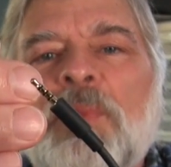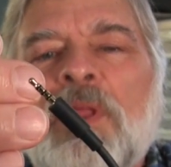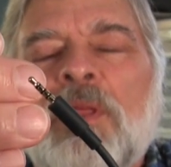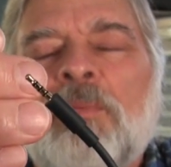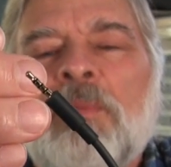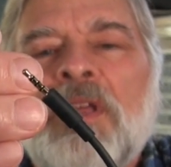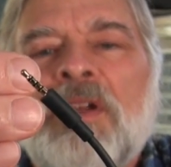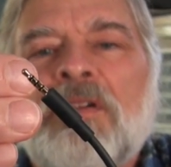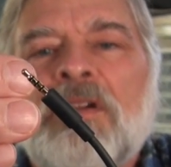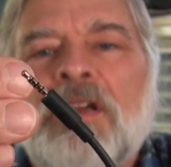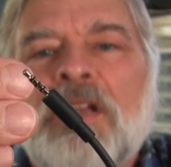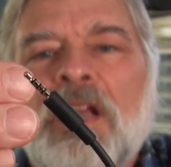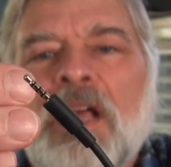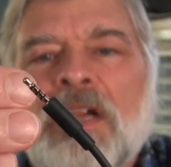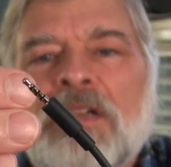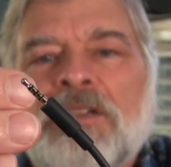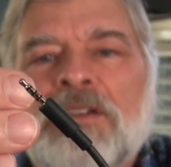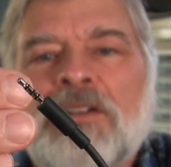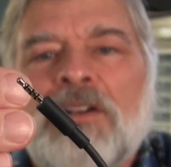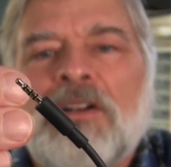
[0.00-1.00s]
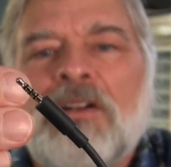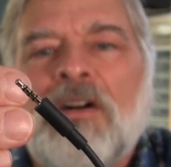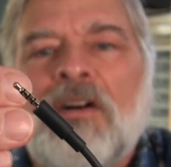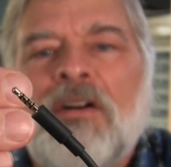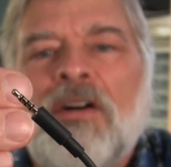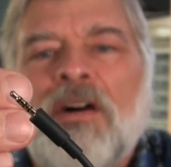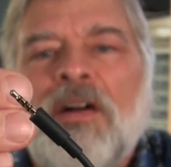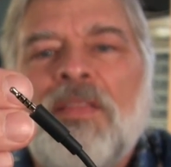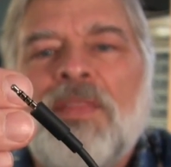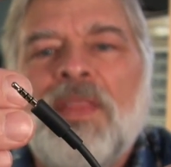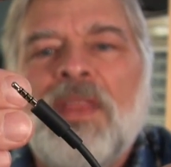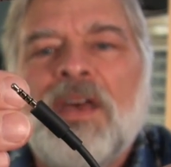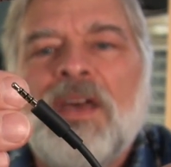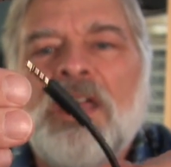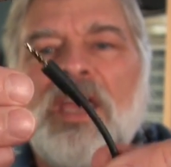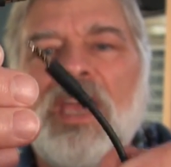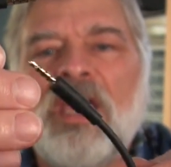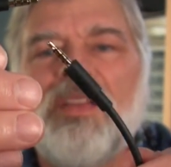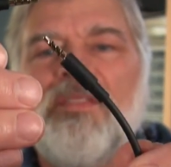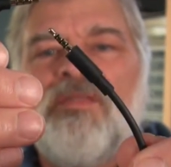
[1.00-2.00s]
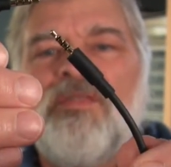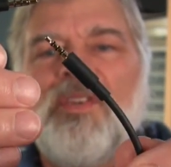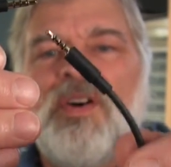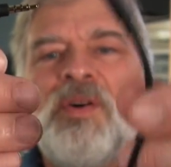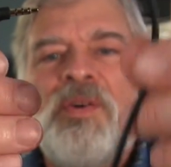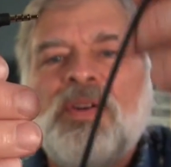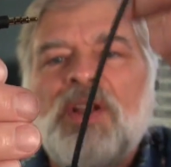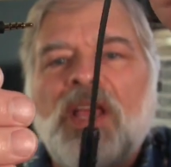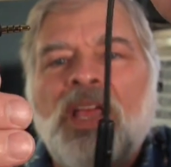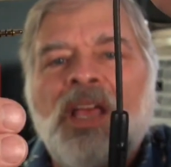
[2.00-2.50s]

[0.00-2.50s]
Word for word: millimeter connector on the headphone